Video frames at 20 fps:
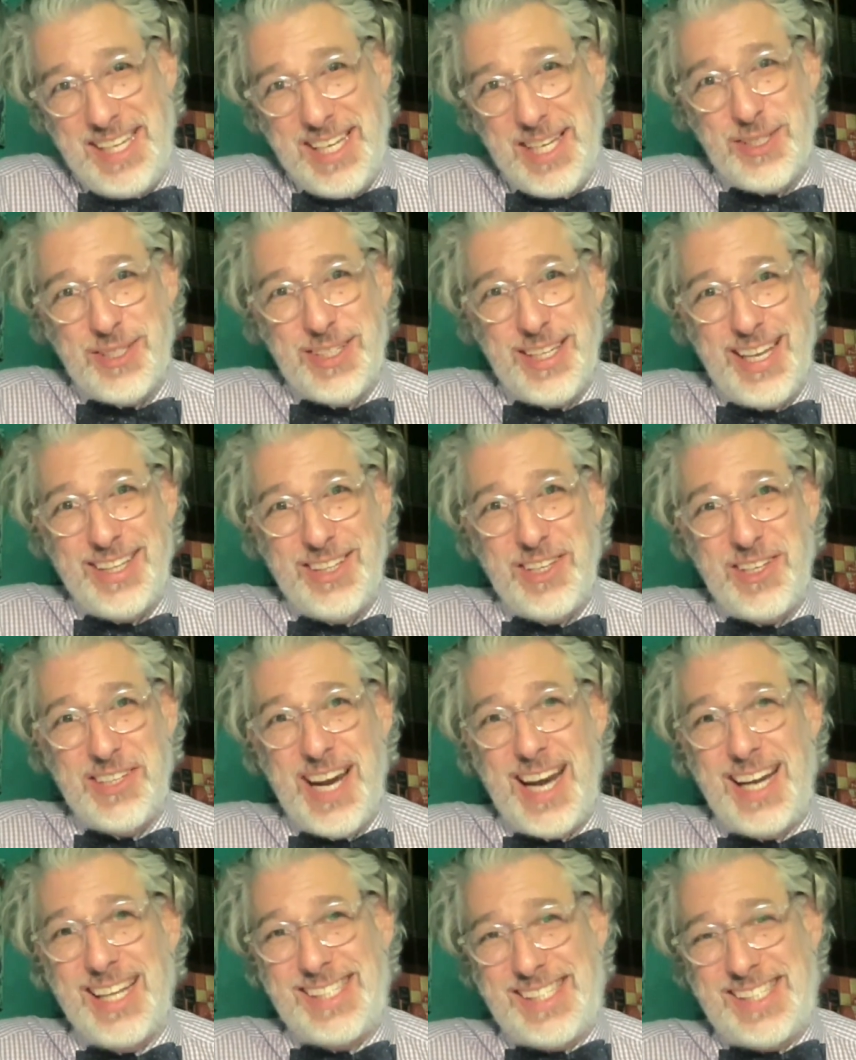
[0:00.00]
in the
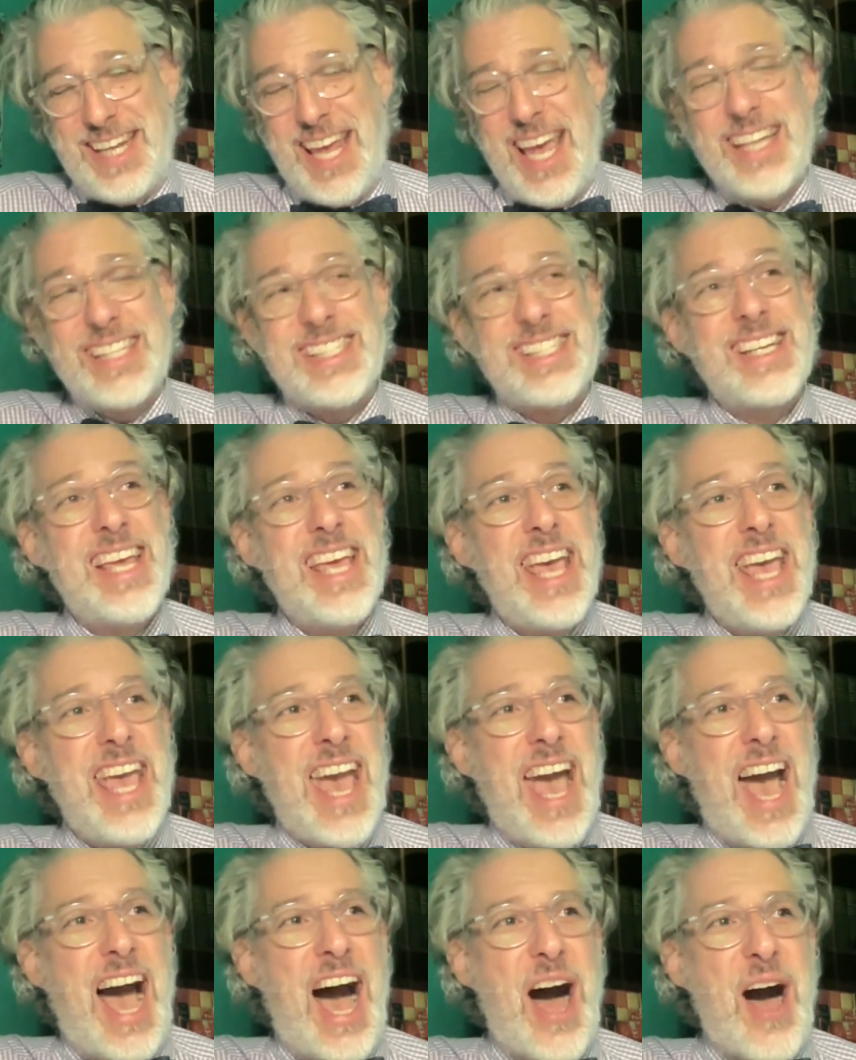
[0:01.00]
United States.
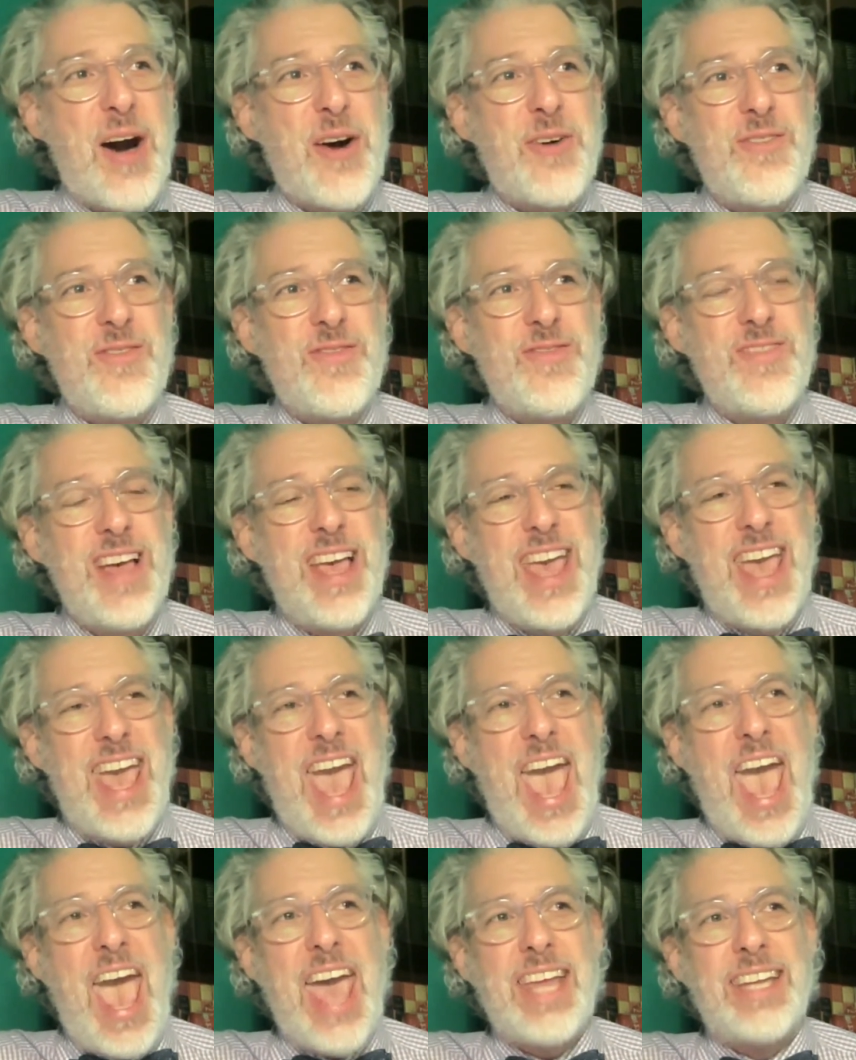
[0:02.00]

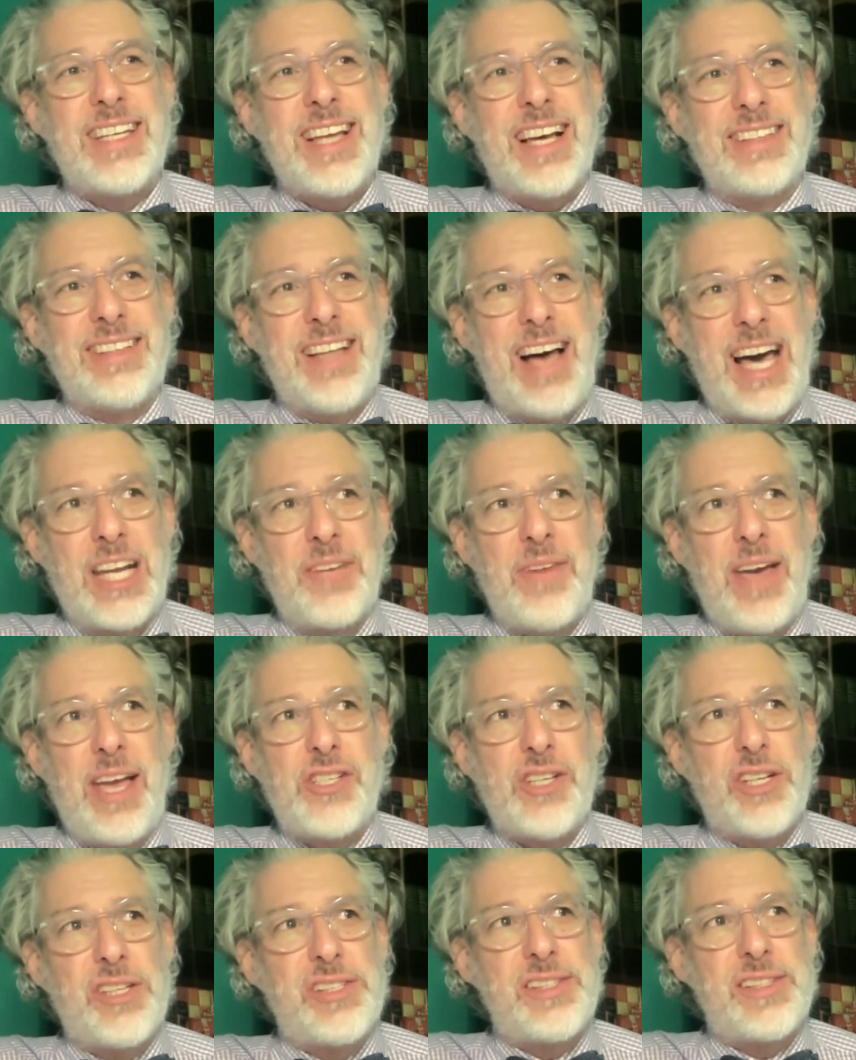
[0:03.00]
And a lot of
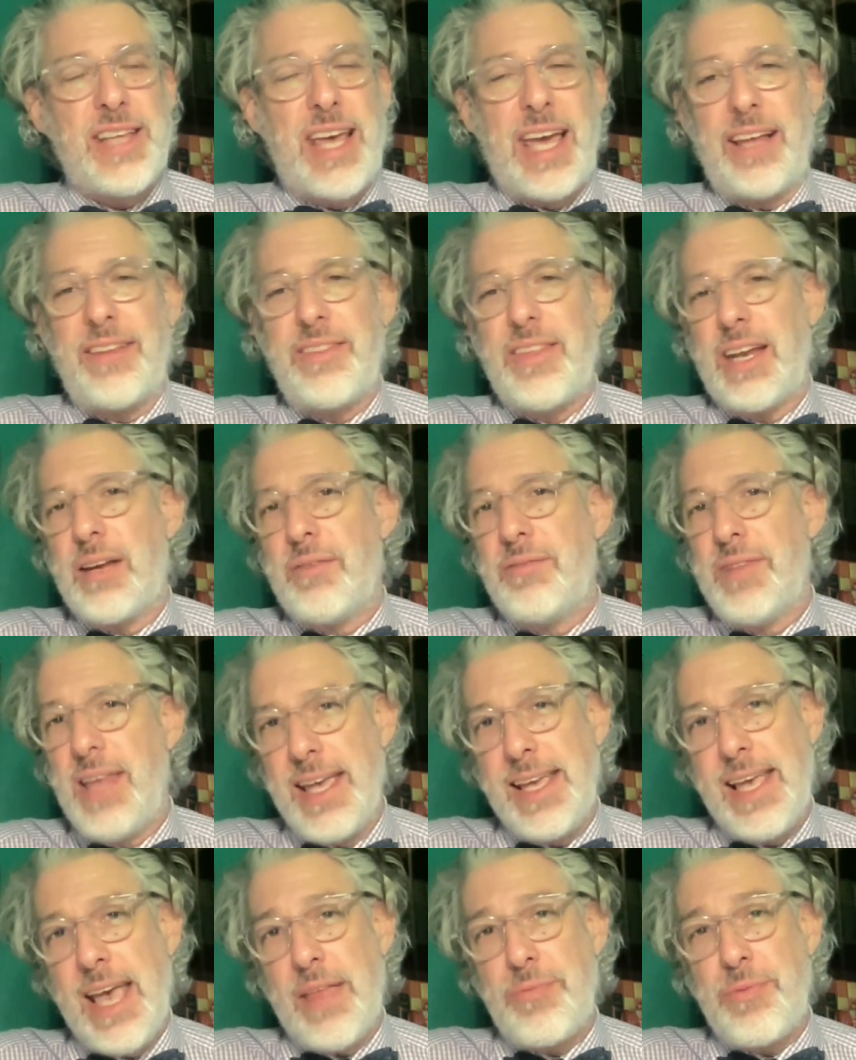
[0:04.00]
agents think that if
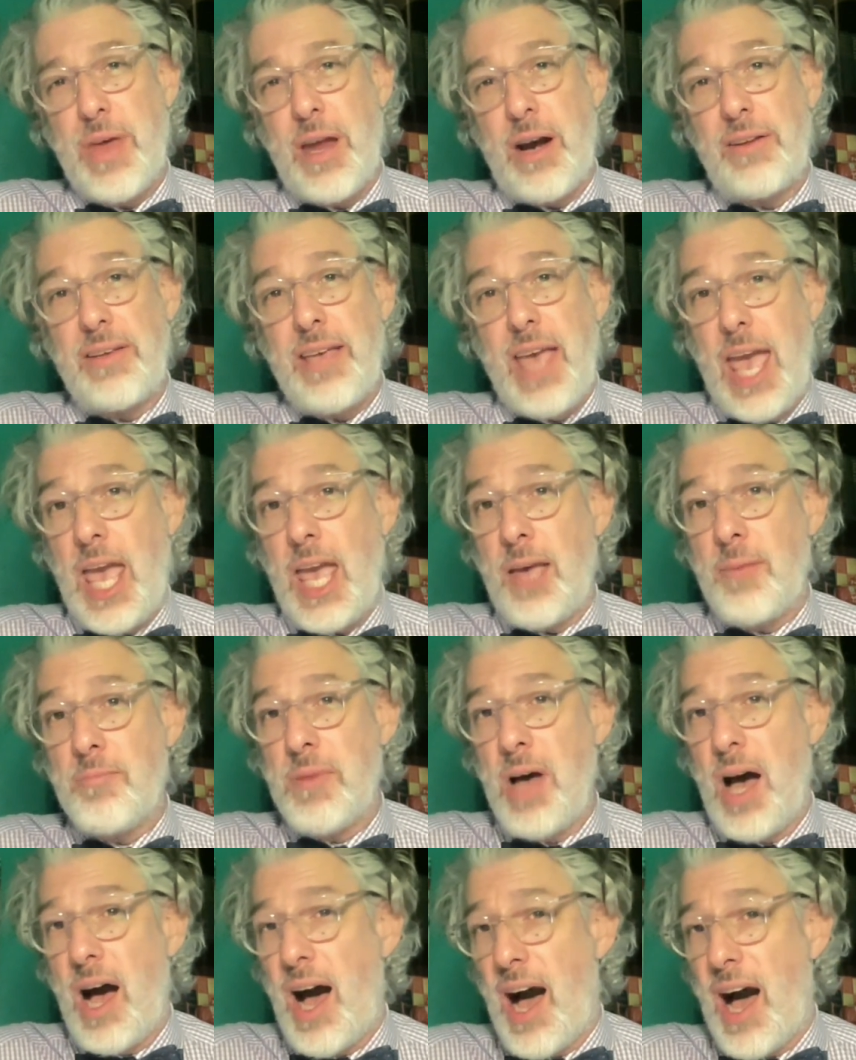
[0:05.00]
they get their
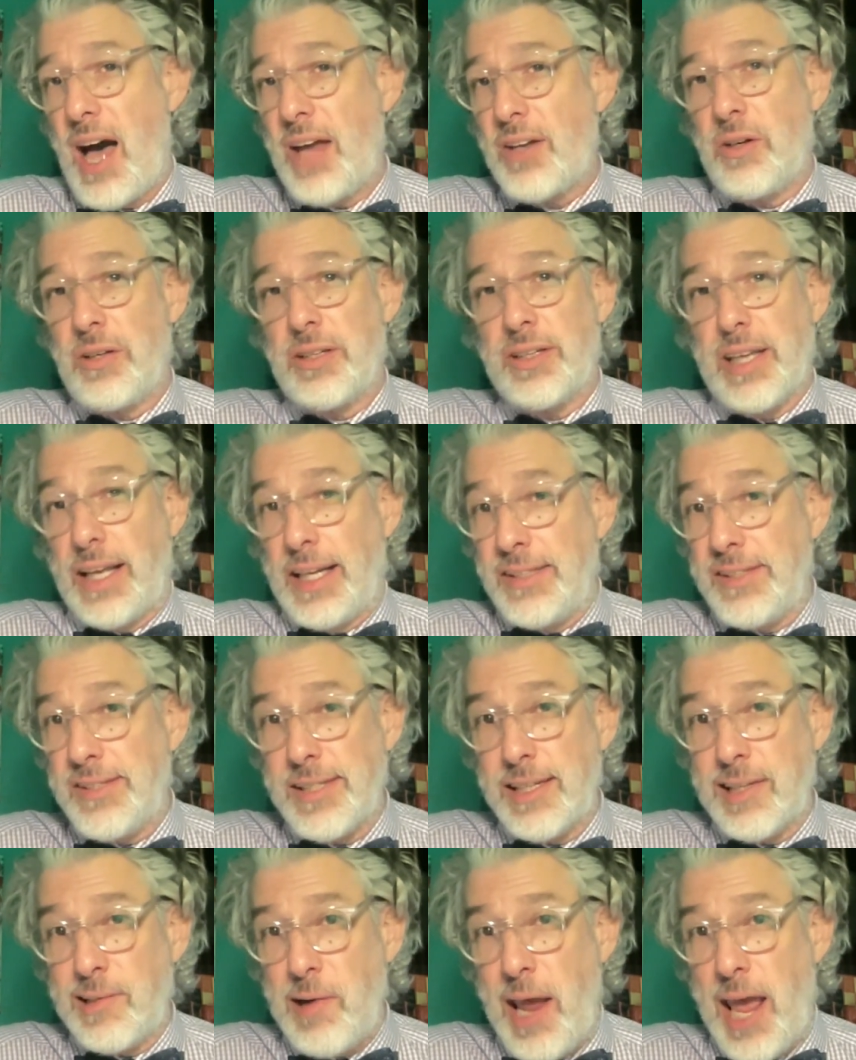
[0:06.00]
game hot on
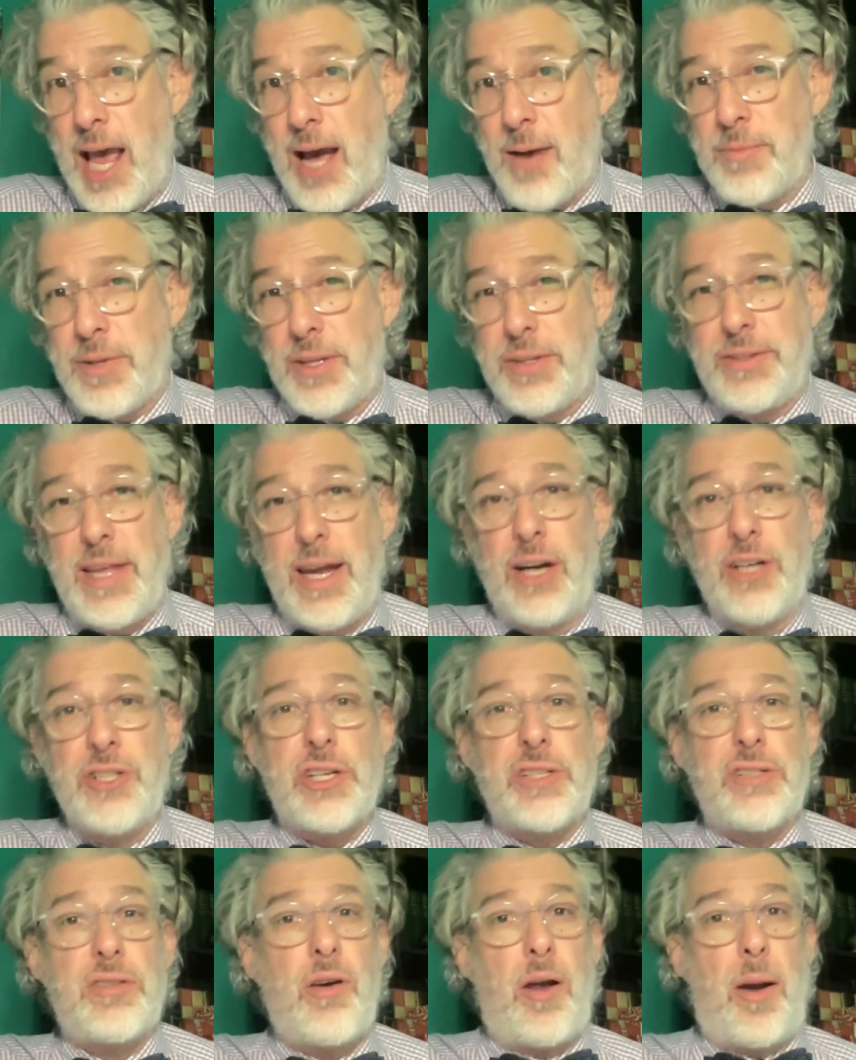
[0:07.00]
Instagram, that they're
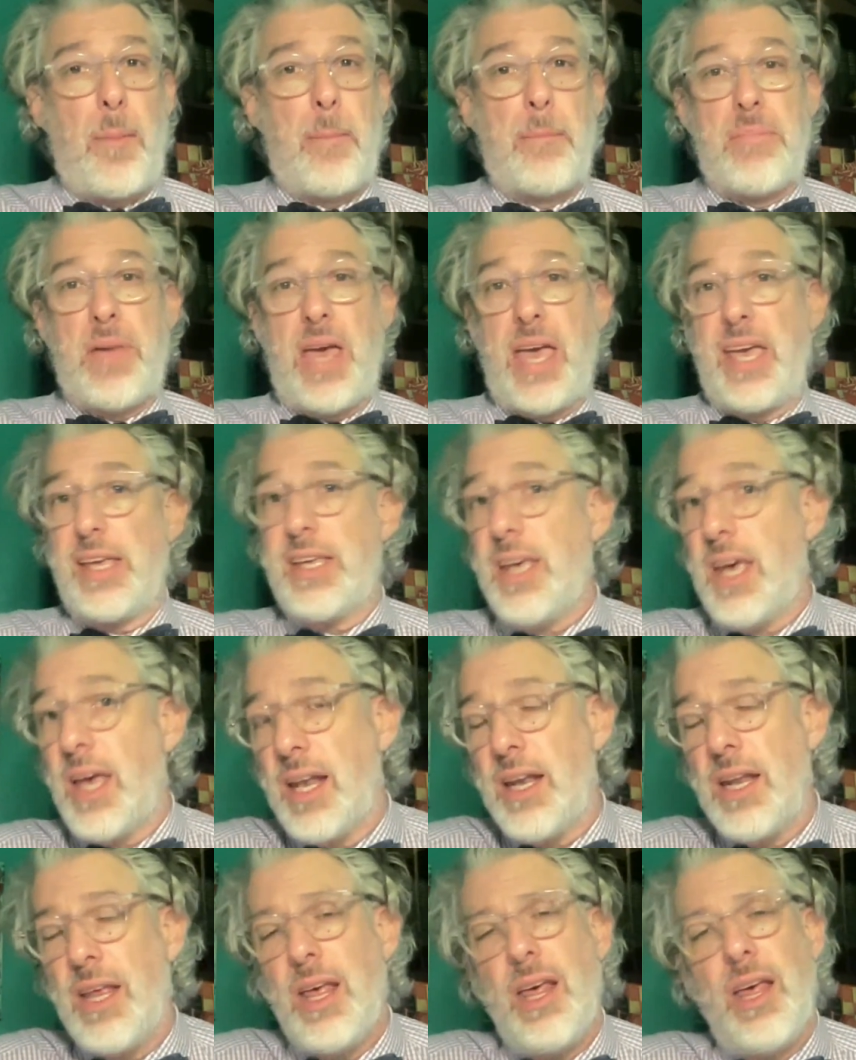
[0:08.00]
just going to make it.